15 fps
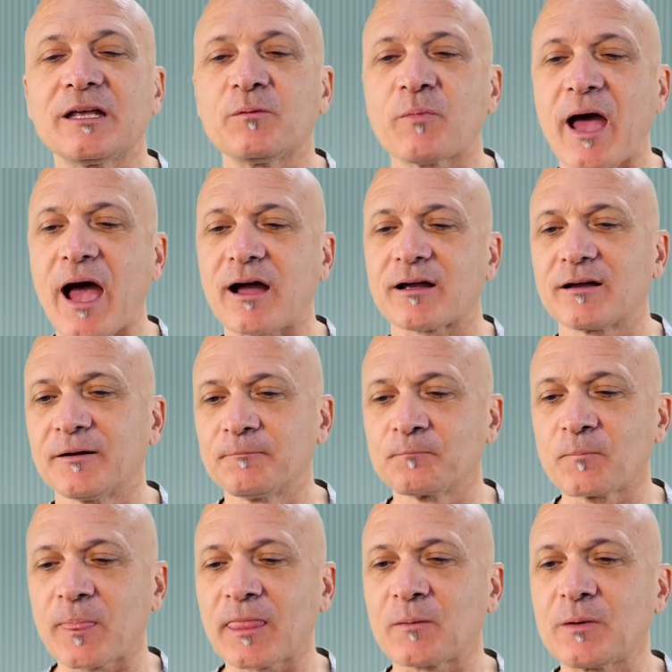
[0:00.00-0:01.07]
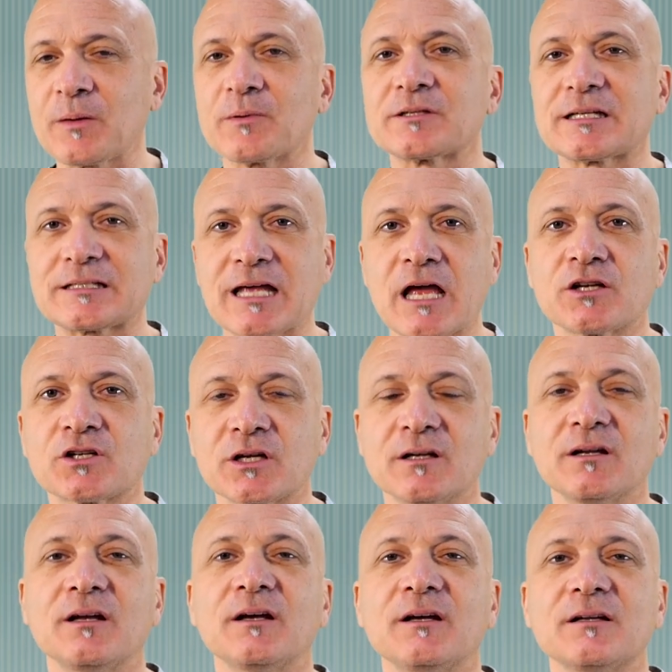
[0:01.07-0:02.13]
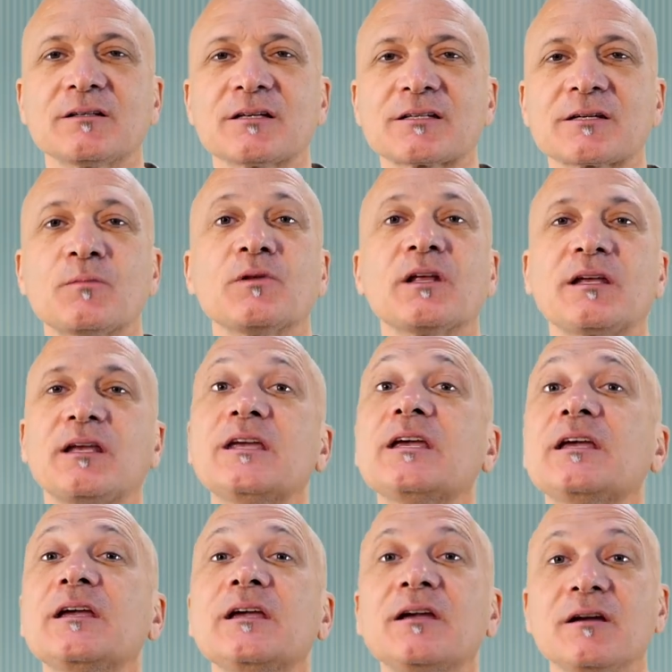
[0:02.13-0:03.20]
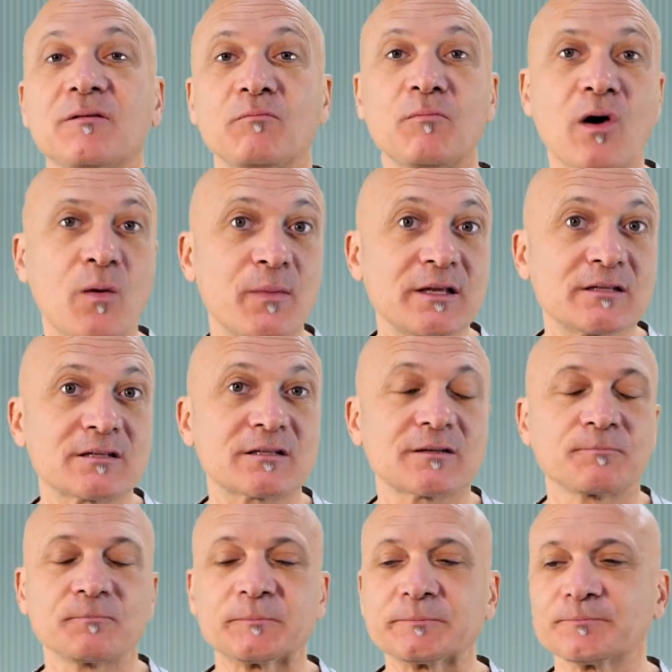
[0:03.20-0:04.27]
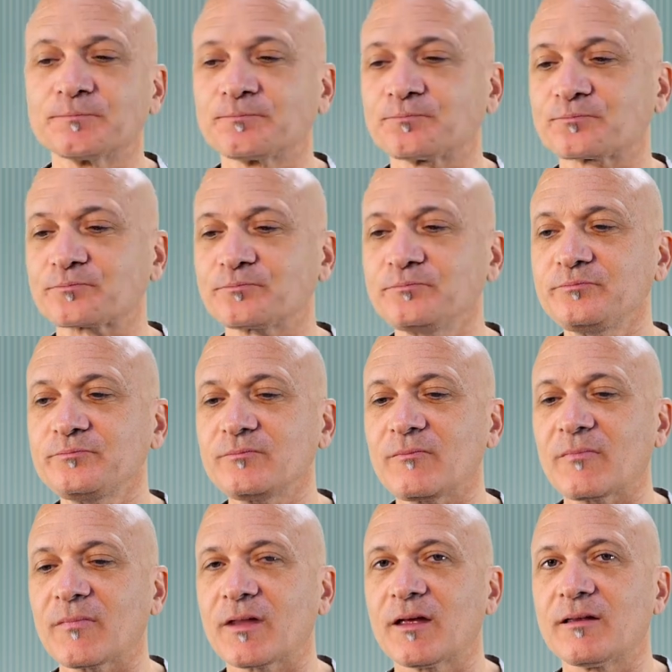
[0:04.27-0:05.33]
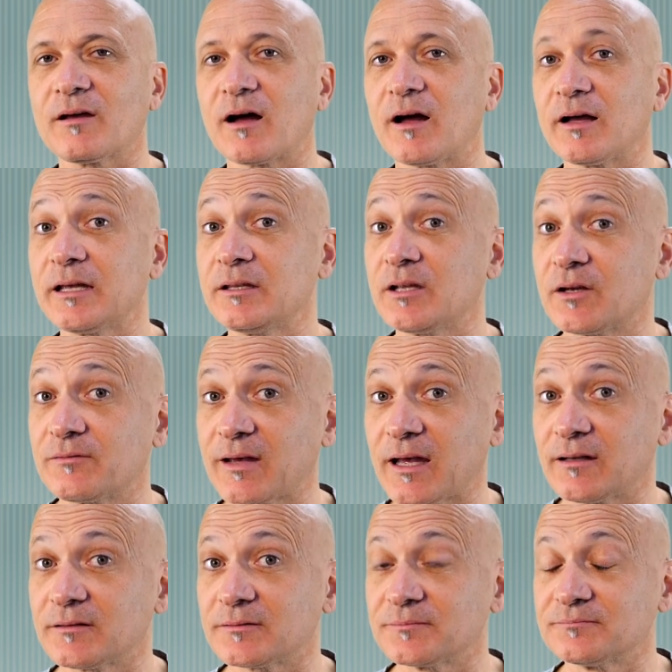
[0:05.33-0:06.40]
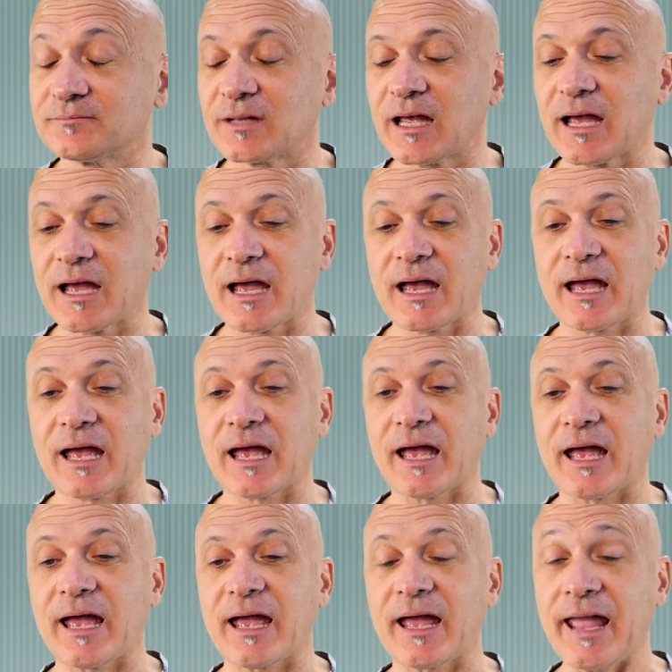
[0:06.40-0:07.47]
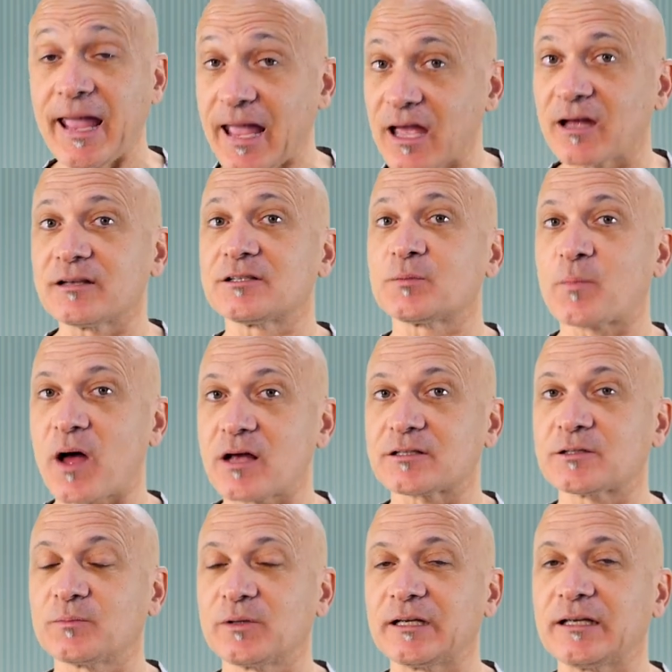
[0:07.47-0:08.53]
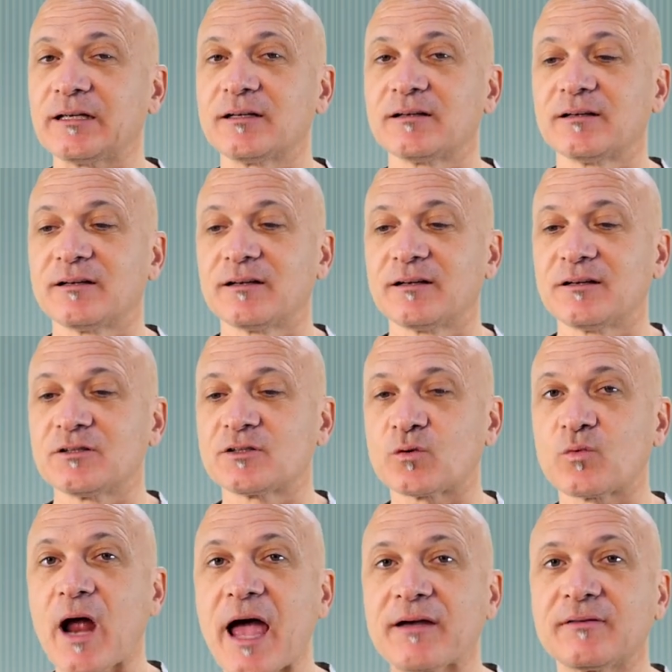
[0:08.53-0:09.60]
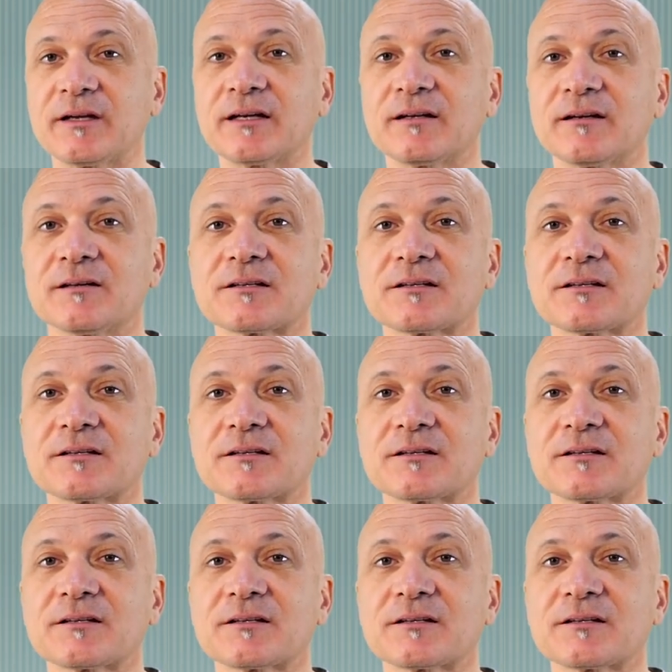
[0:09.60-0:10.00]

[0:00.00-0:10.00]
back people's attention to some of the key moments in the event, and possibly deriving